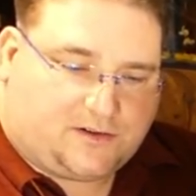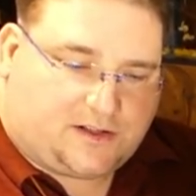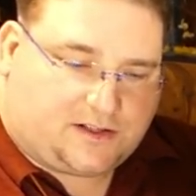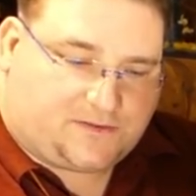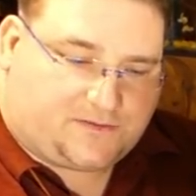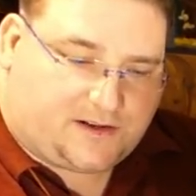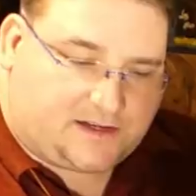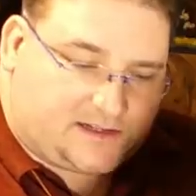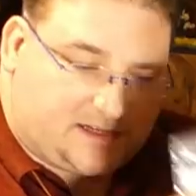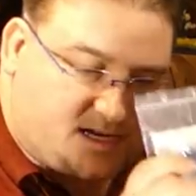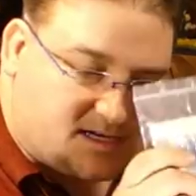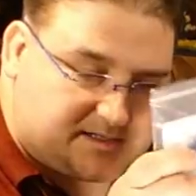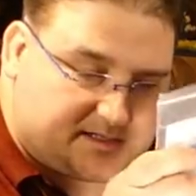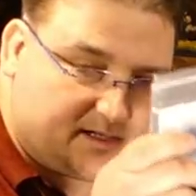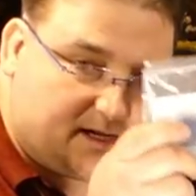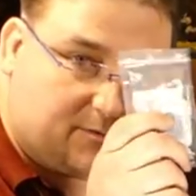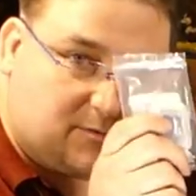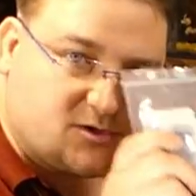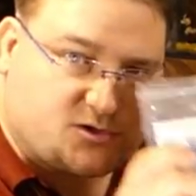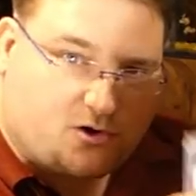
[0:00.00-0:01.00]
That's
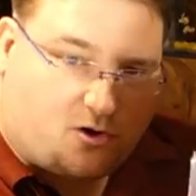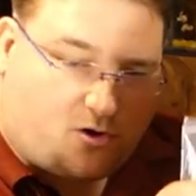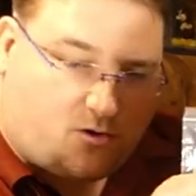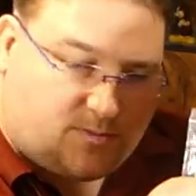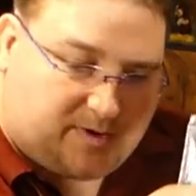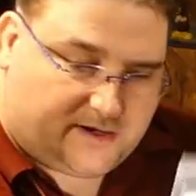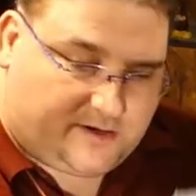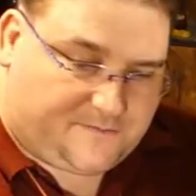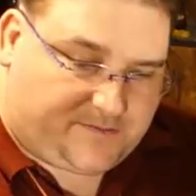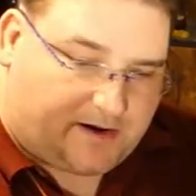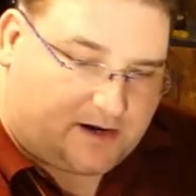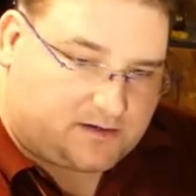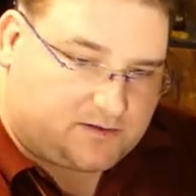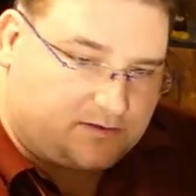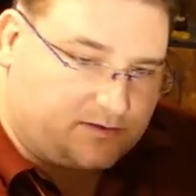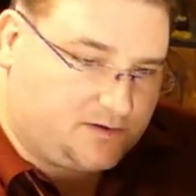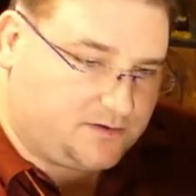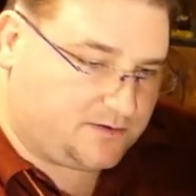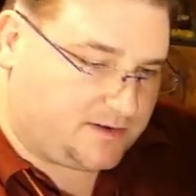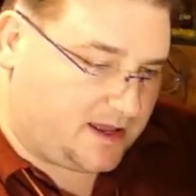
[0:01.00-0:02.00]
fantastic. I wish all
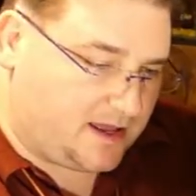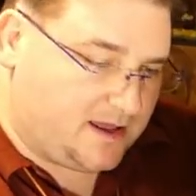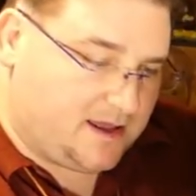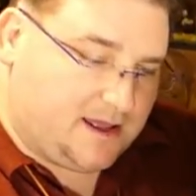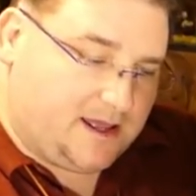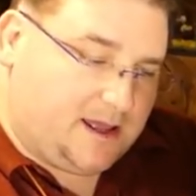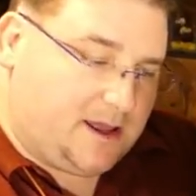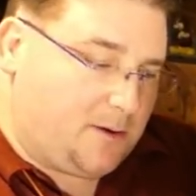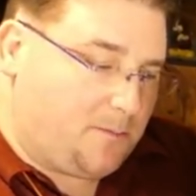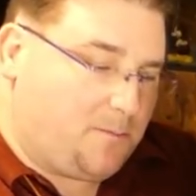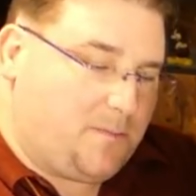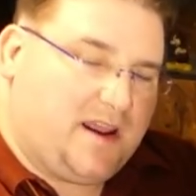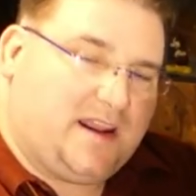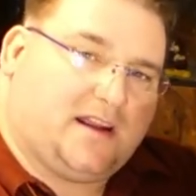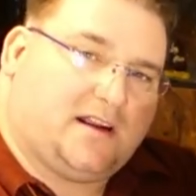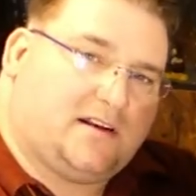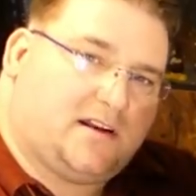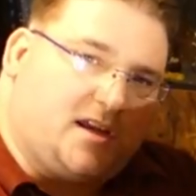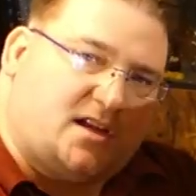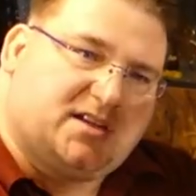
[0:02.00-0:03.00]
manufacturers do that. Make
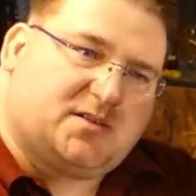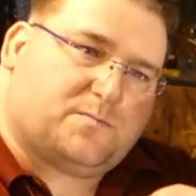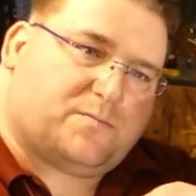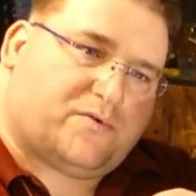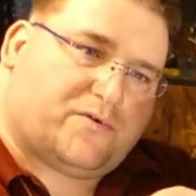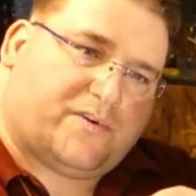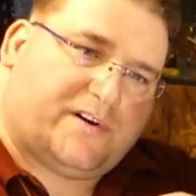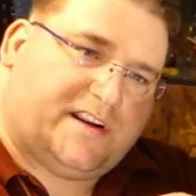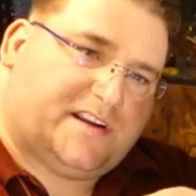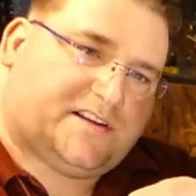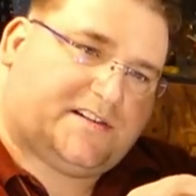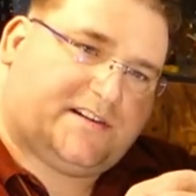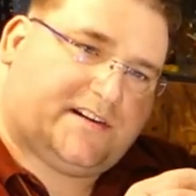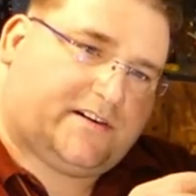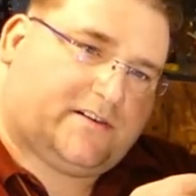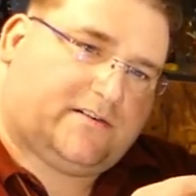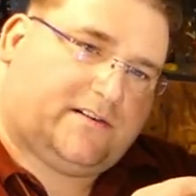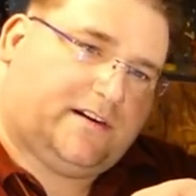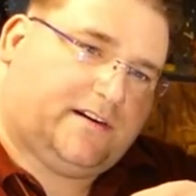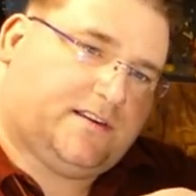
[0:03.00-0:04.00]
a nice, pretty
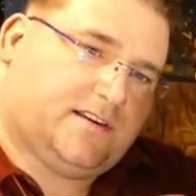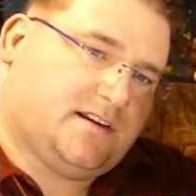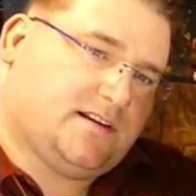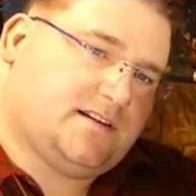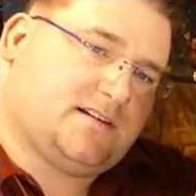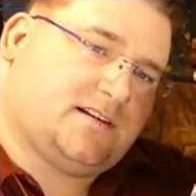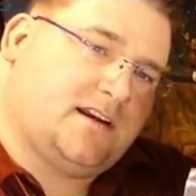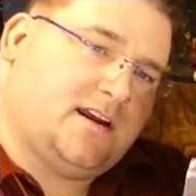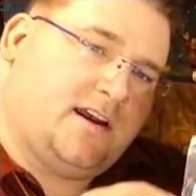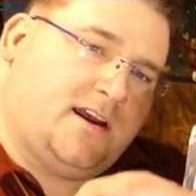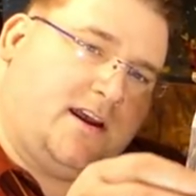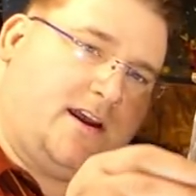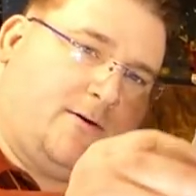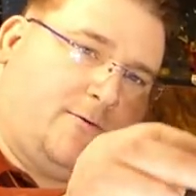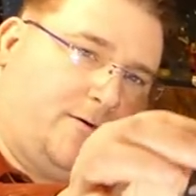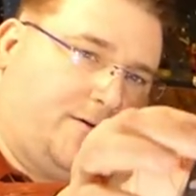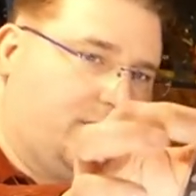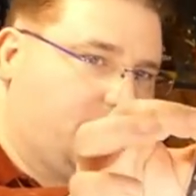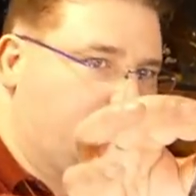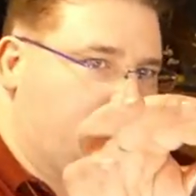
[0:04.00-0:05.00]
sticker like this
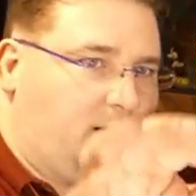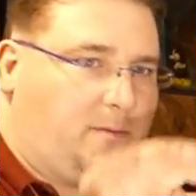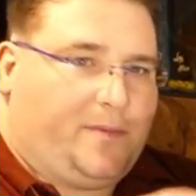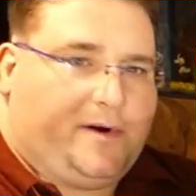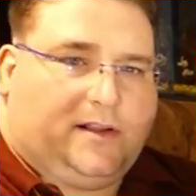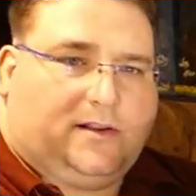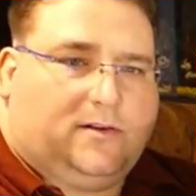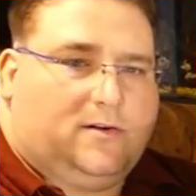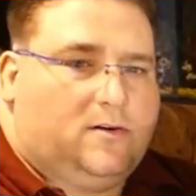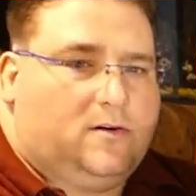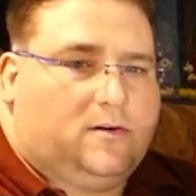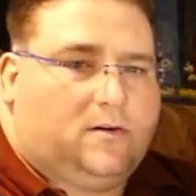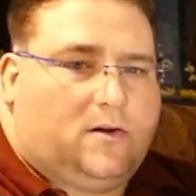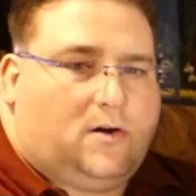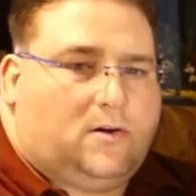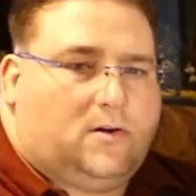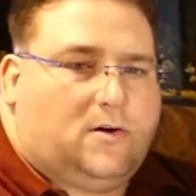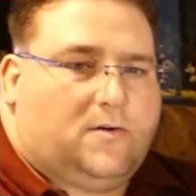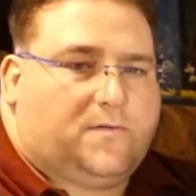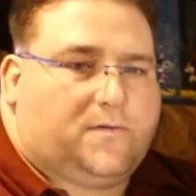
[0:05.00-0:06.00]
with your company logo
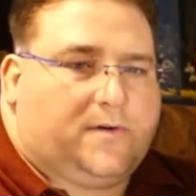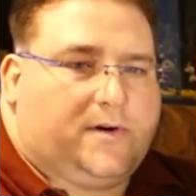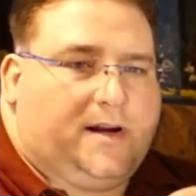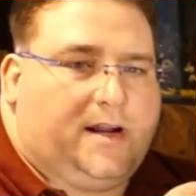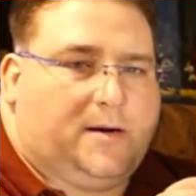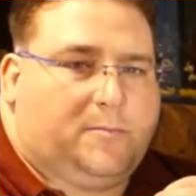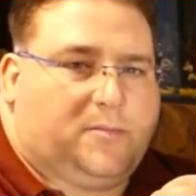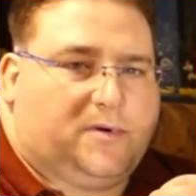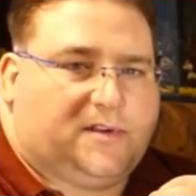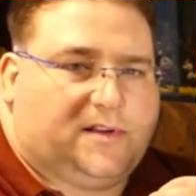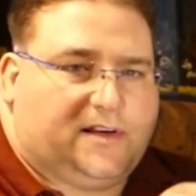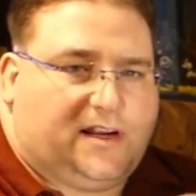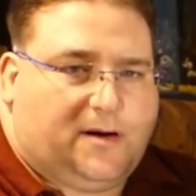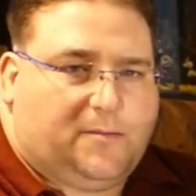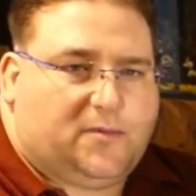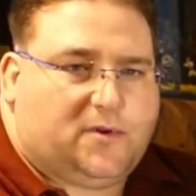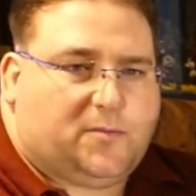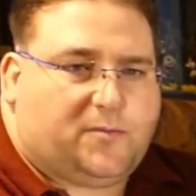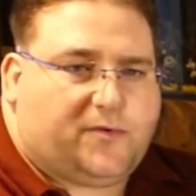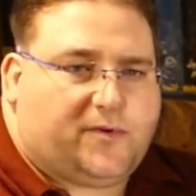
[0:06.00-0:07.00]
all over it and put the name
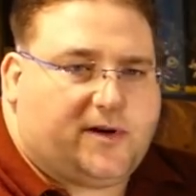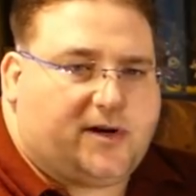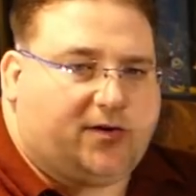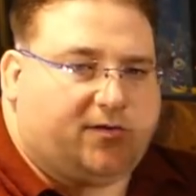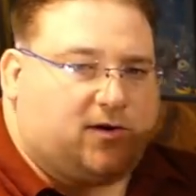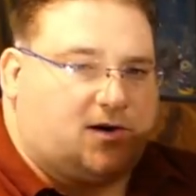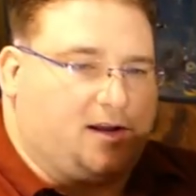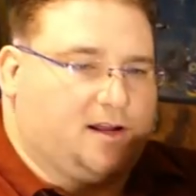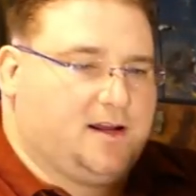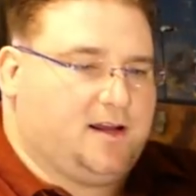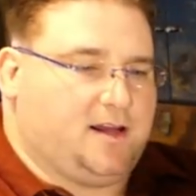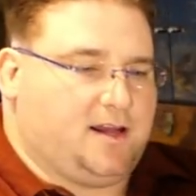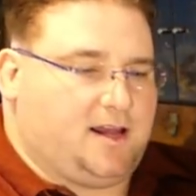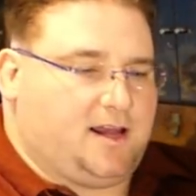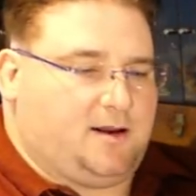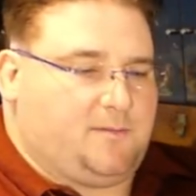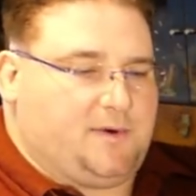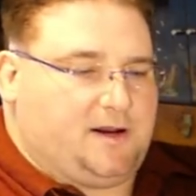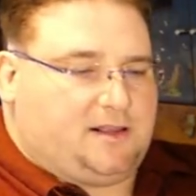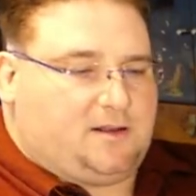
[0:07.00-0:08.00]
of the printer on it
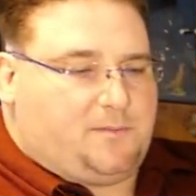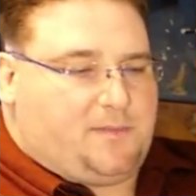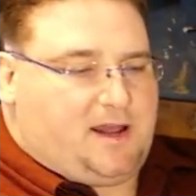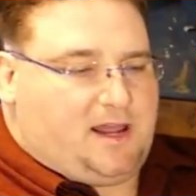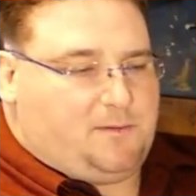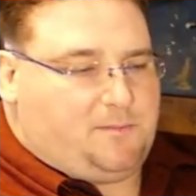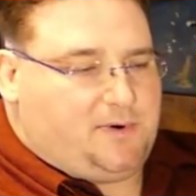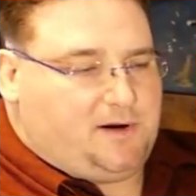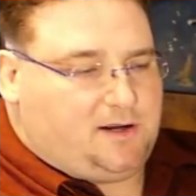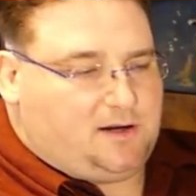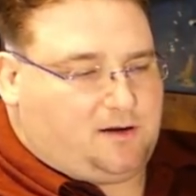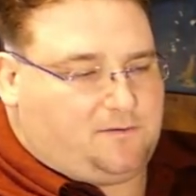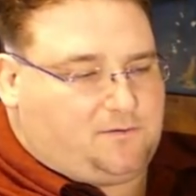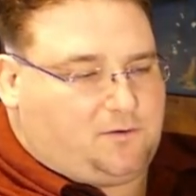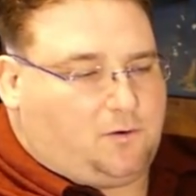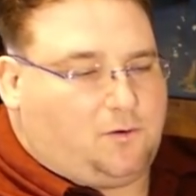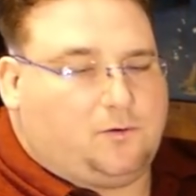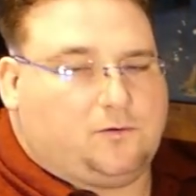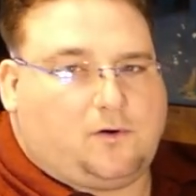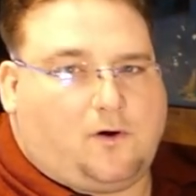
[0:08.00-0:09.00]
and make the bag big enough to
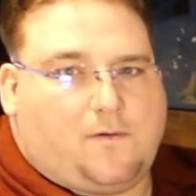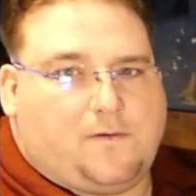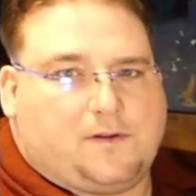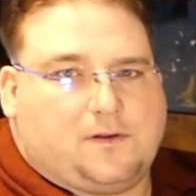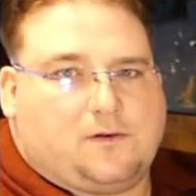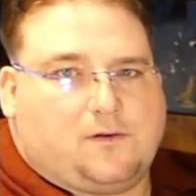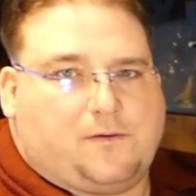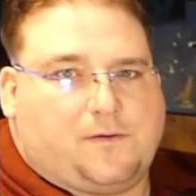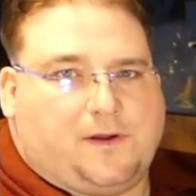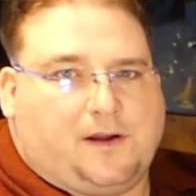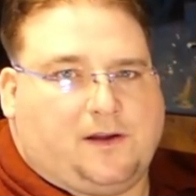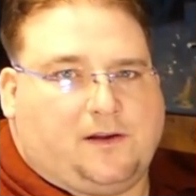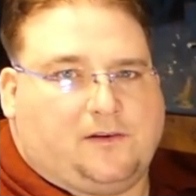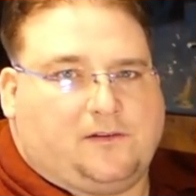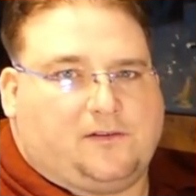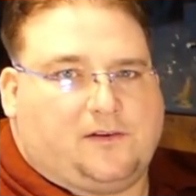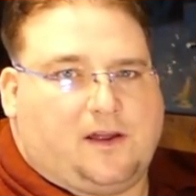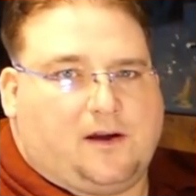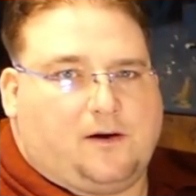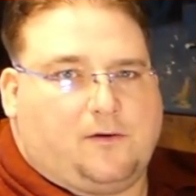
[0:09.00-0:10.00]
hold all the little
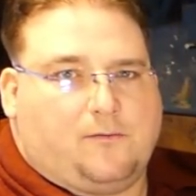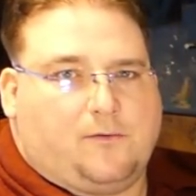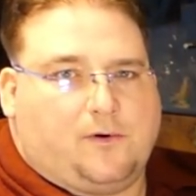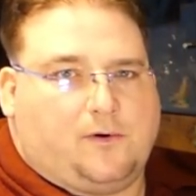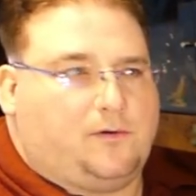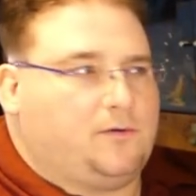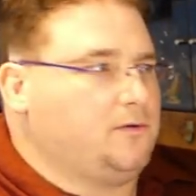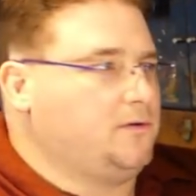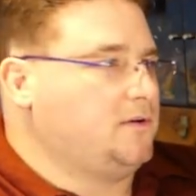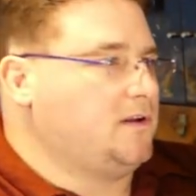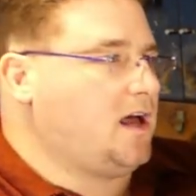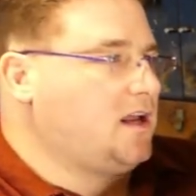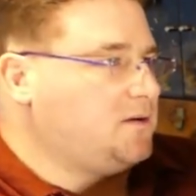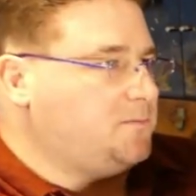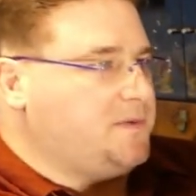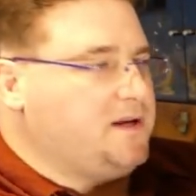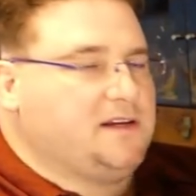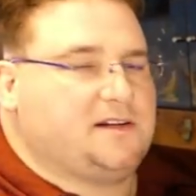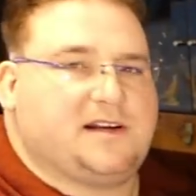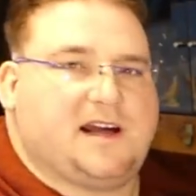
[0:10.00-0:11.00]
things that will not
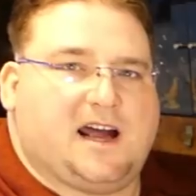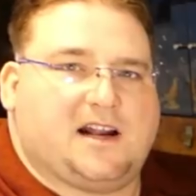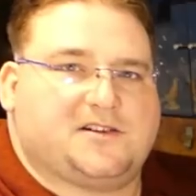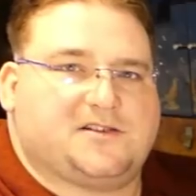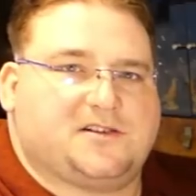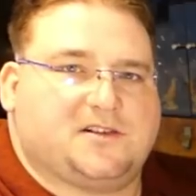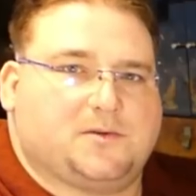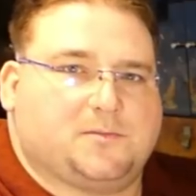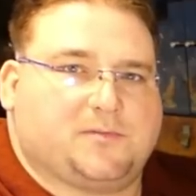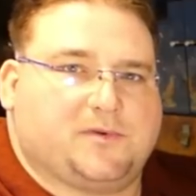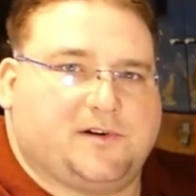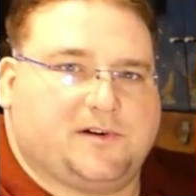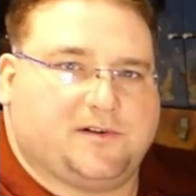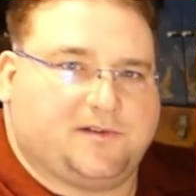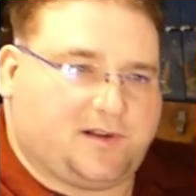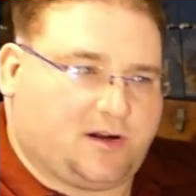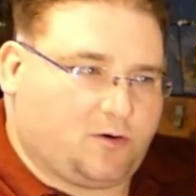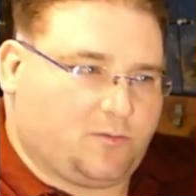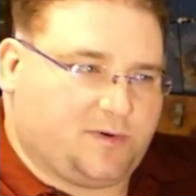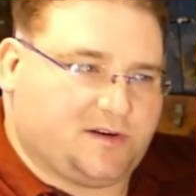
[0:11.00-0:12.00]
be attached to the printer
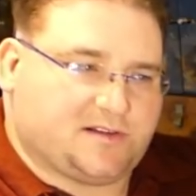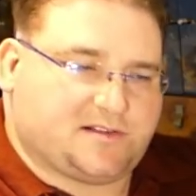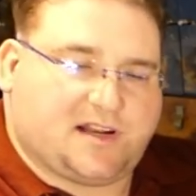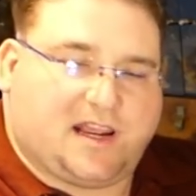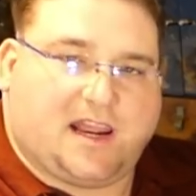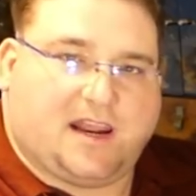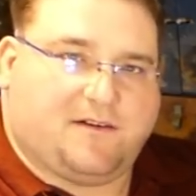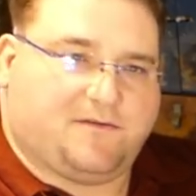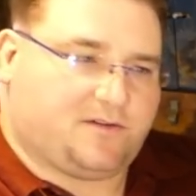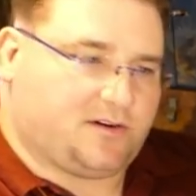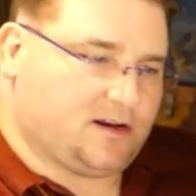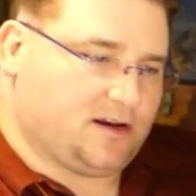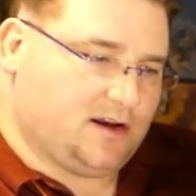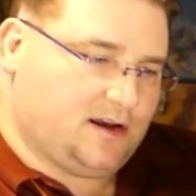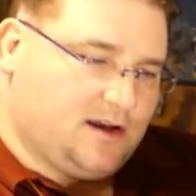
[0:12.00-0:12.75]
that will be saved.